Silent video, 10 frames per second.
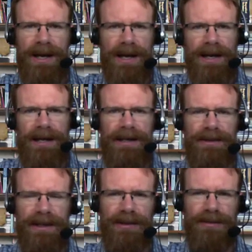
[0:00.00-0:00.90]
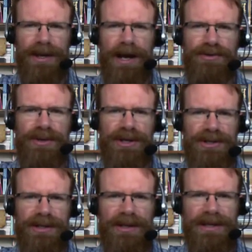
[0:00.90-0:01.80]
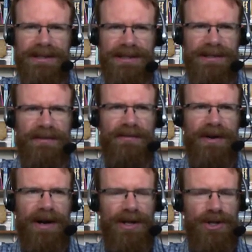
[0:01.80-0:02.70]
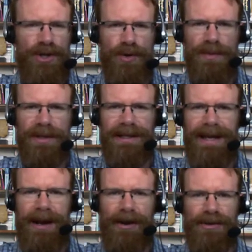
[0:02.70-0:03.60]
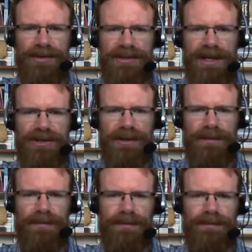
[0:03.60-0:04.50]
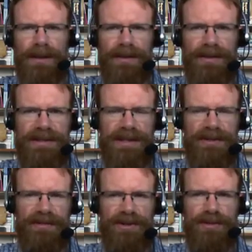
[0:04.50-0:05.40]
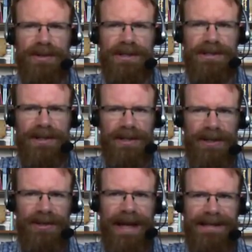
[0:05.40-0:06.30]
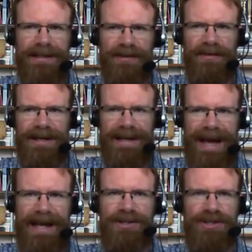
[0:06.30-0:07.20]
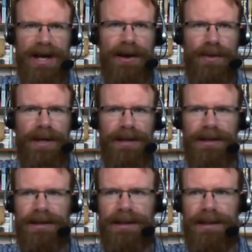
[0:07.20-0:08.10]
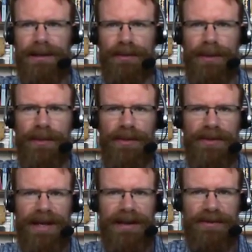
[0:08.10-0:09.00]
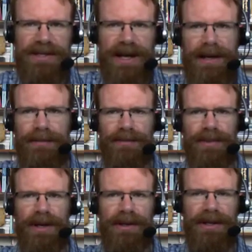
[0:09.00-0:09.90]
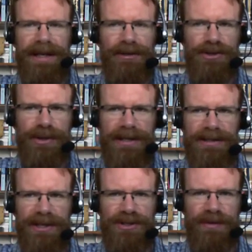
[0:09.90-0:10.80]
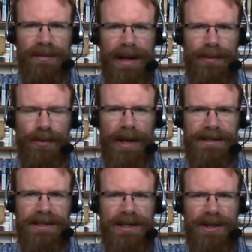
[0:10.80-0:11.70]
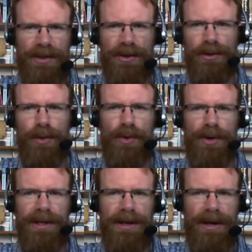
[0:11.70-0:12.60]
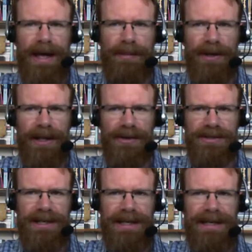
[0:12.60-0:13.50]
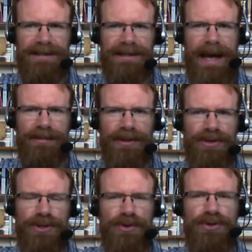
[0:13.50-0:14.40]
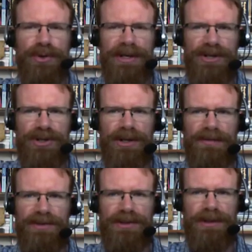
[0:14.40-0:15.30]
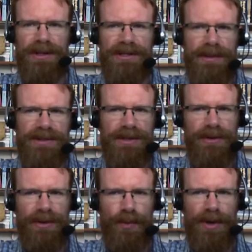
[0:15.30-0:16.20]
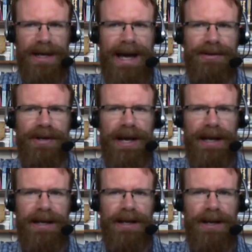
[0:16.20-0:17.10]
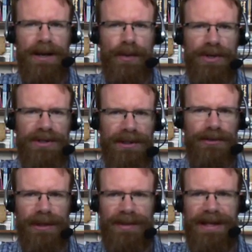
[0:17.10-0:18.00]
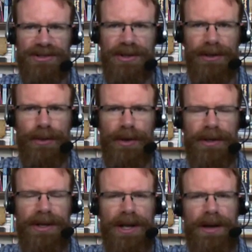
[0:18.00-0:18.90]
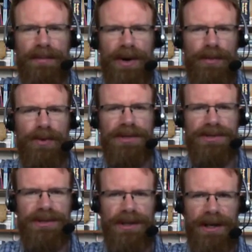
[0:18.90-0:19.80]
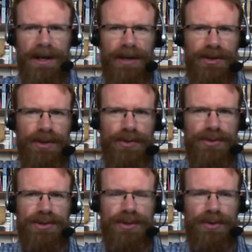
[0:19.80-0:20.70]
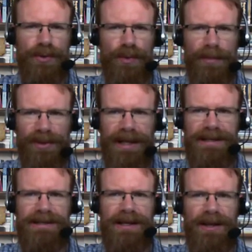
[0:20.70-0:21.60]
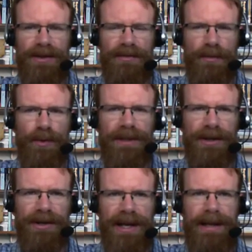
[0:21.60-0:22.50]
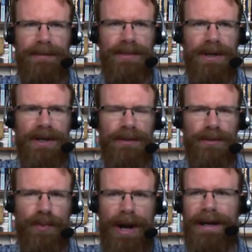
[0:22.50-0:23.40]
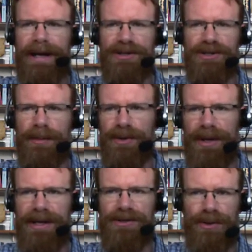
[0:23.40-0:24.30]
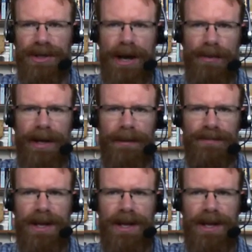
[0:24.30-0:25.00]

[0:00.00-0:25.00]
Uh, in in contradiction to this, this is a very human characterization. This individual is clearly identified as Yahweh. Uh, remember that every time uh, an English translation of the Bible writes the Lord in all capital letters, it's adapting the Jewish tradition of uh, substituting the word Adonai, which literally means the Lord, but was uh, used to replace the four letter name YHWH uh, or Yahweh.